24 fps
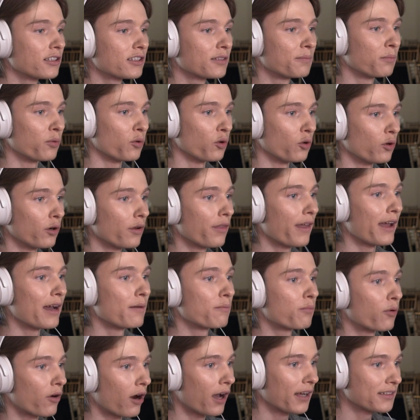explore
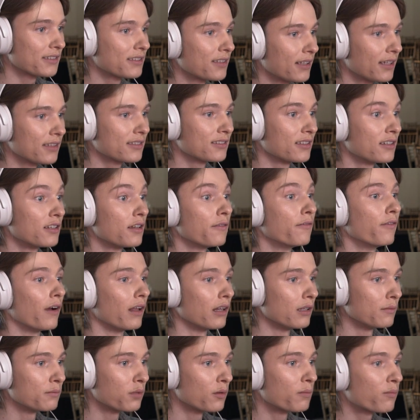that process and
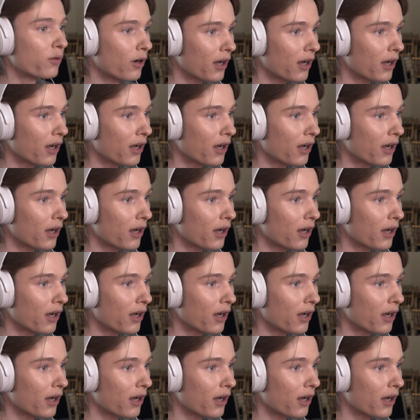develop a